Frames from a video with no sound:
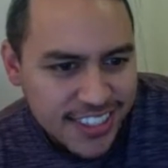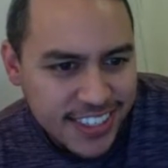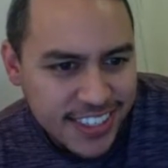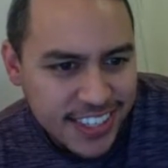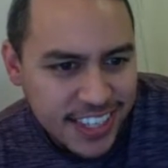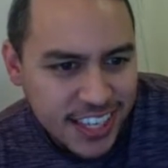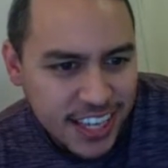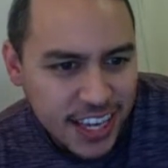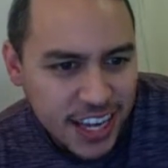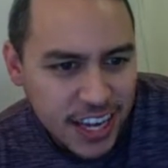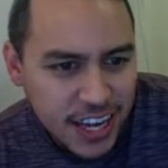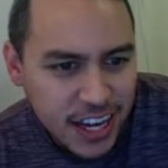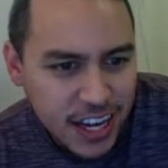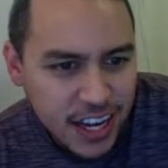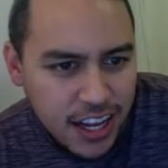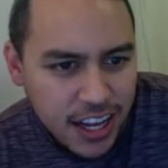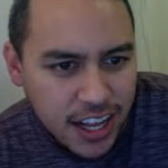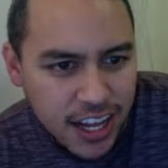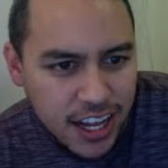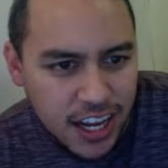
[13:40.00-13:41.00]

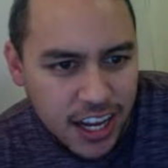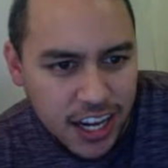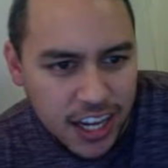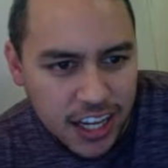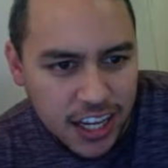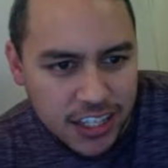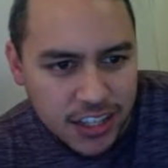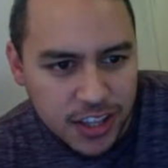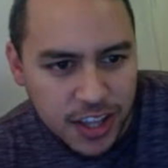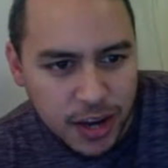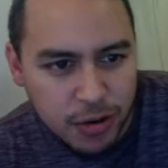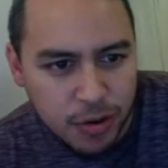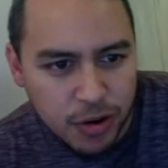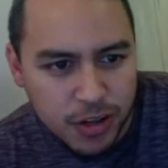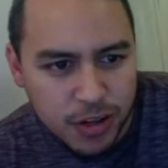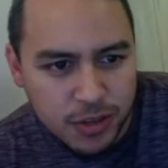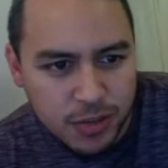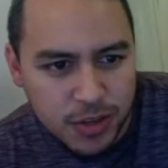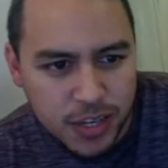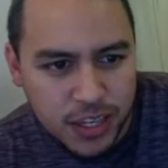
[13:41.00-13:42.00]
Yeah, so that
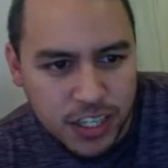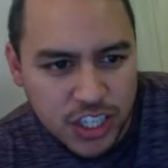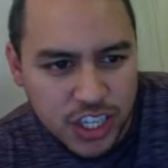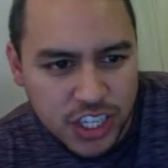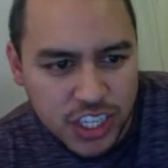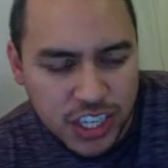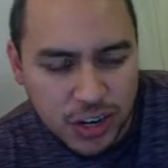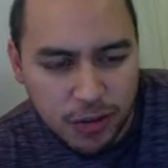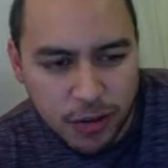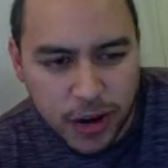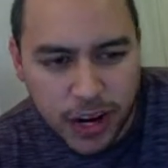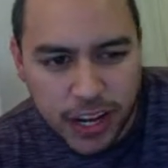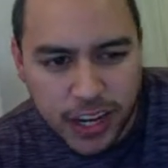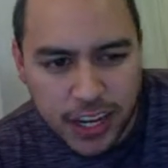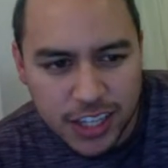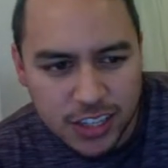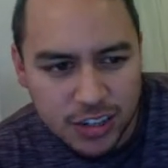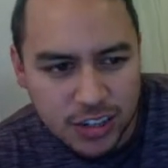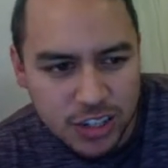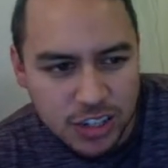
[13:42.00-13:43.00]
worries me. J.J. Redick
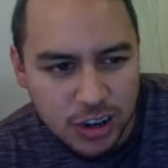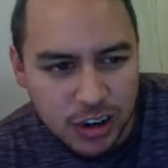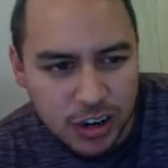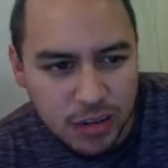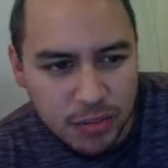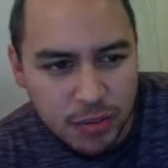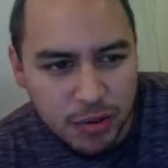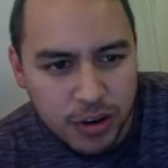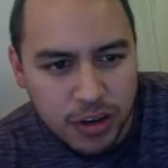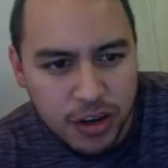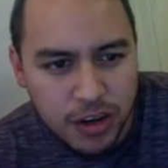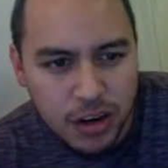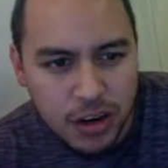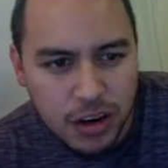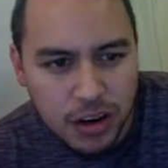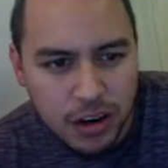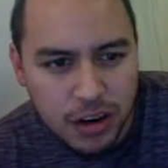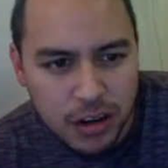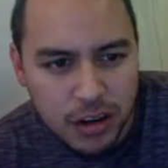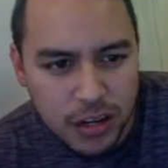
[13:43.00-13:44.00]
as your starting point
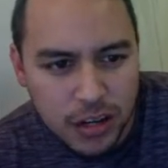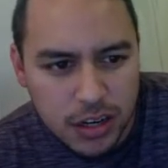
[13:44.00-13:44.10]
guard...